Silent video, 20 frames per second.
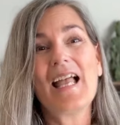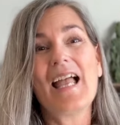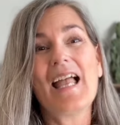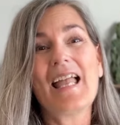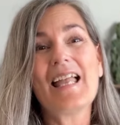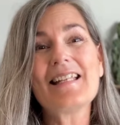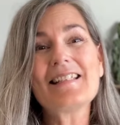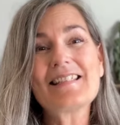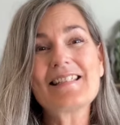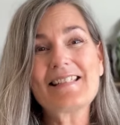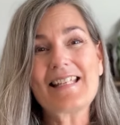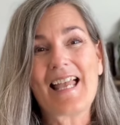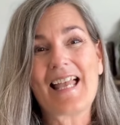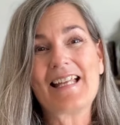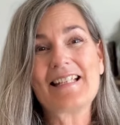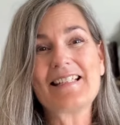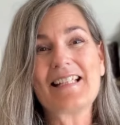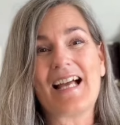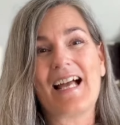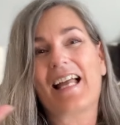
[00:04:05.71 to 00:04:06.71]

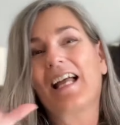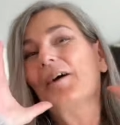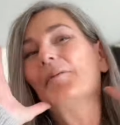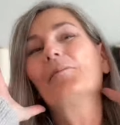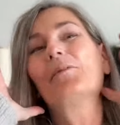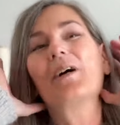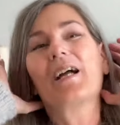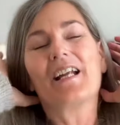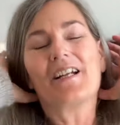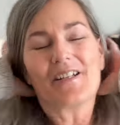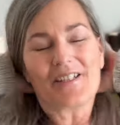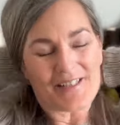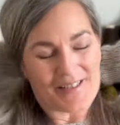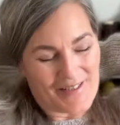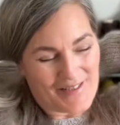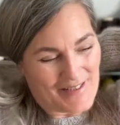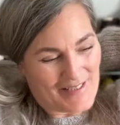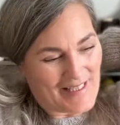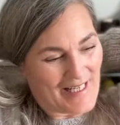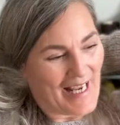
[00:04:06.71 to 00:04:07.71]
Instead, I am wearing
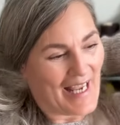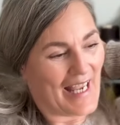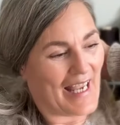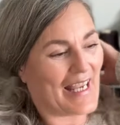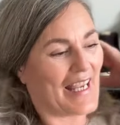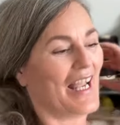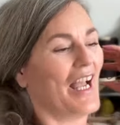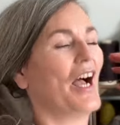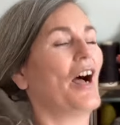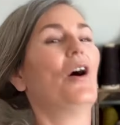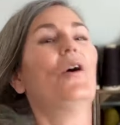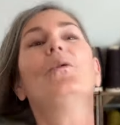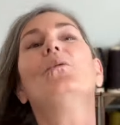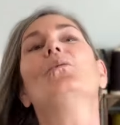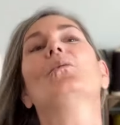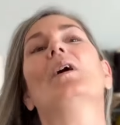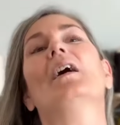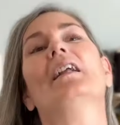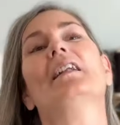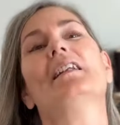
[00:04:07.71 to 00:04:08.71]
today
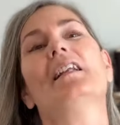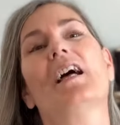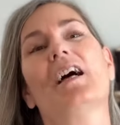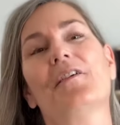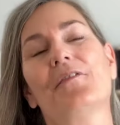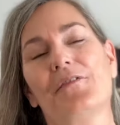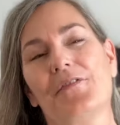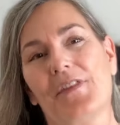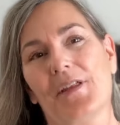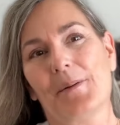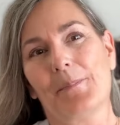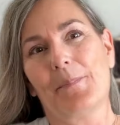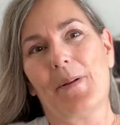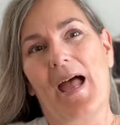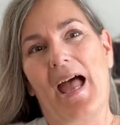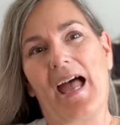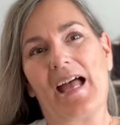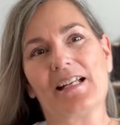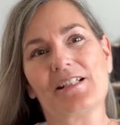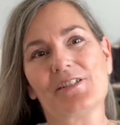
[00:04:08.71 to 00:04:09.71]
one of the
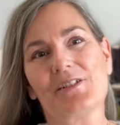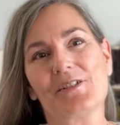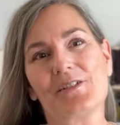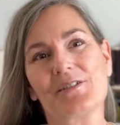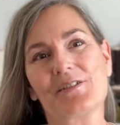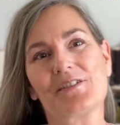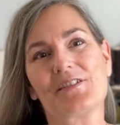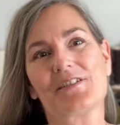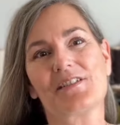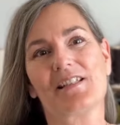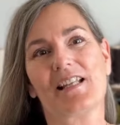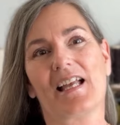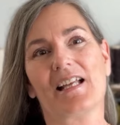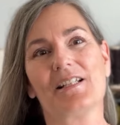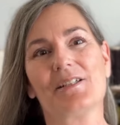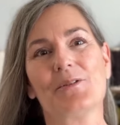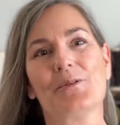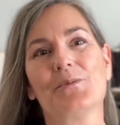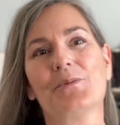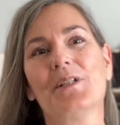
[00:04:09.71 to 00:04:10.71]
patterns
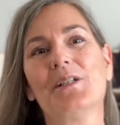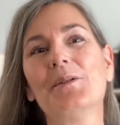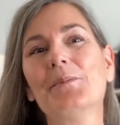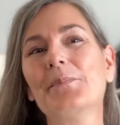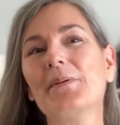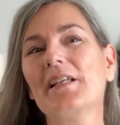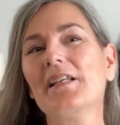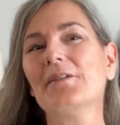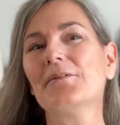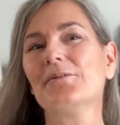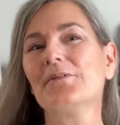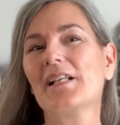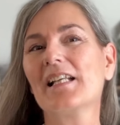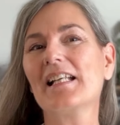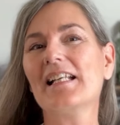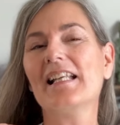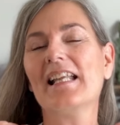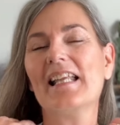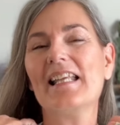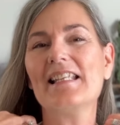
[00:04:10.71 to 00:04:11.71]
that will be
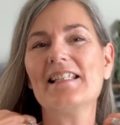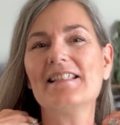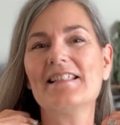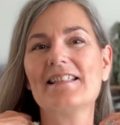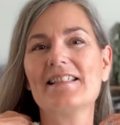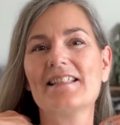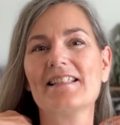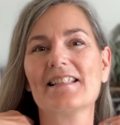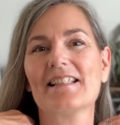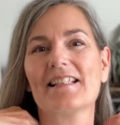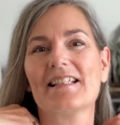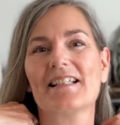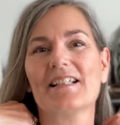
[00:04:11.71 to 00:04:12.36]
released